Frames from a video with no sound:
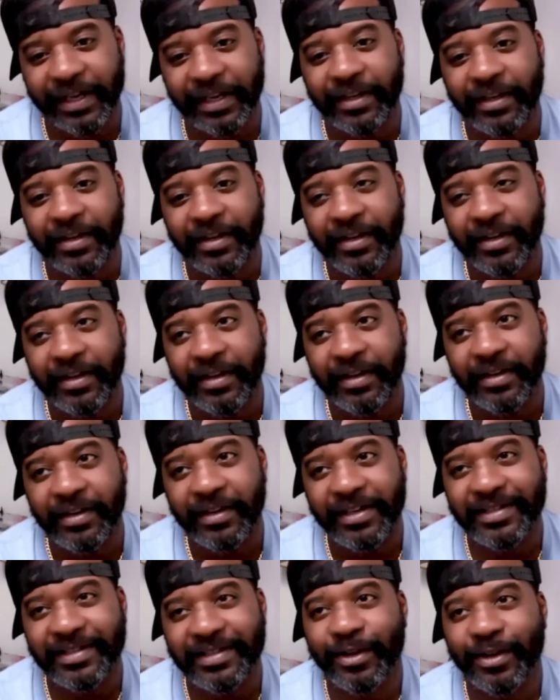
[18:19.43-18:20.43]
Like,
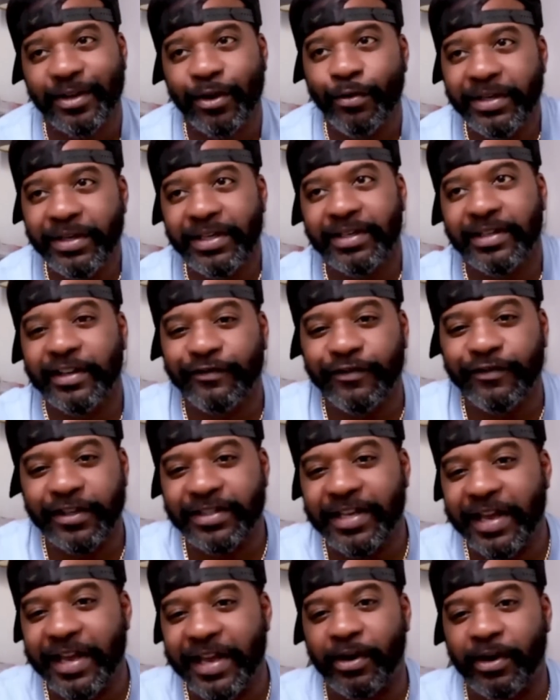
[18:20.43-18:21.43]
it's so many
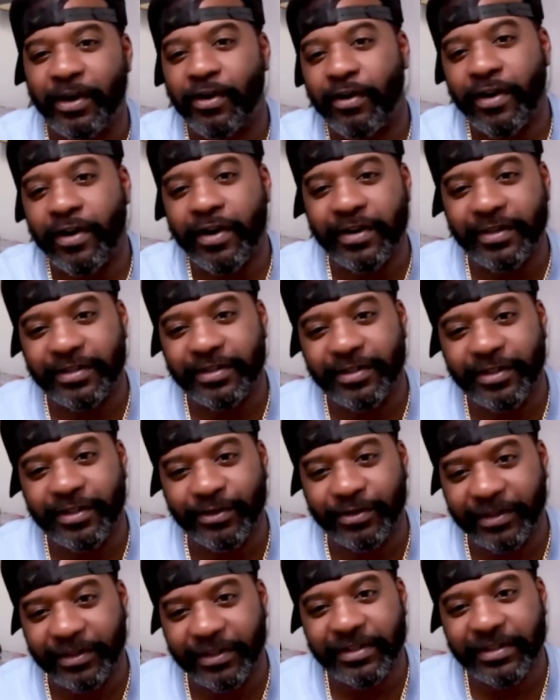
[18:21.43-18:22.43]
different type of
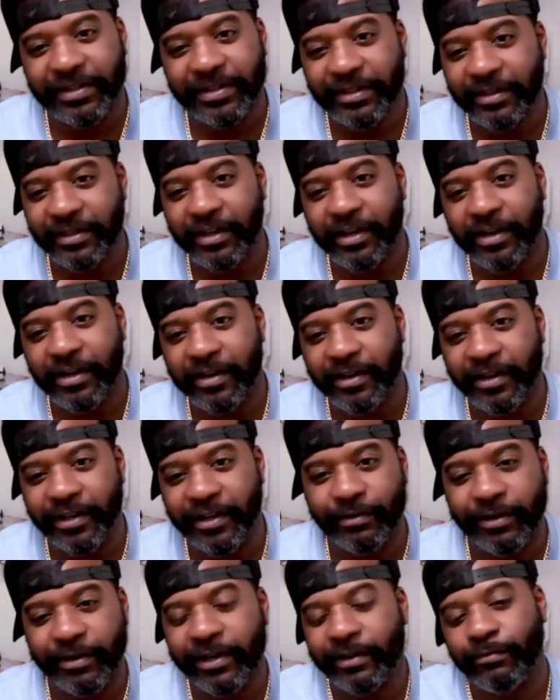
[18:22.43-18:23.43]
artists, Denzel
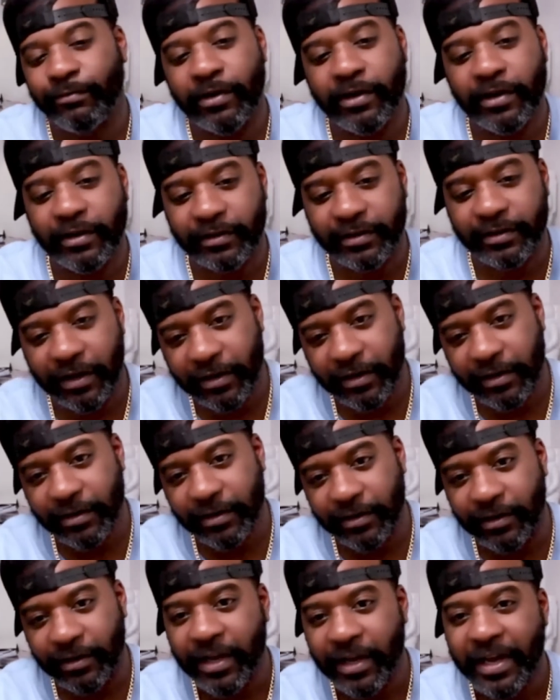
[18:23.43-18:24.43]
Curry, Rick Ross,
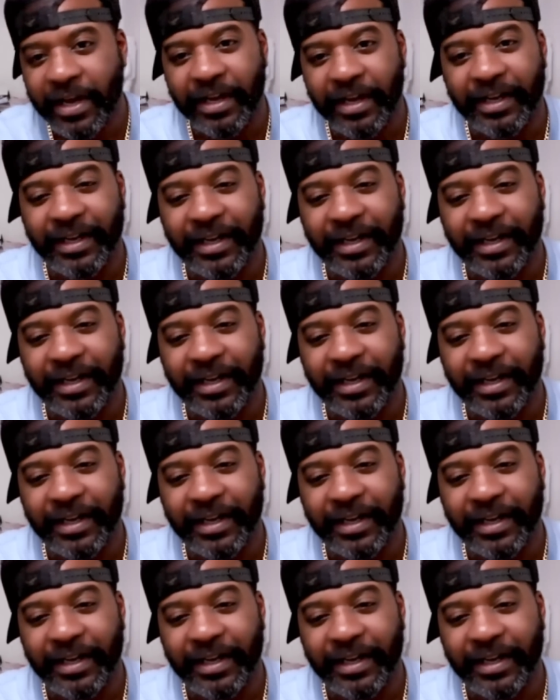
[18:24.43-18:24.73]
her.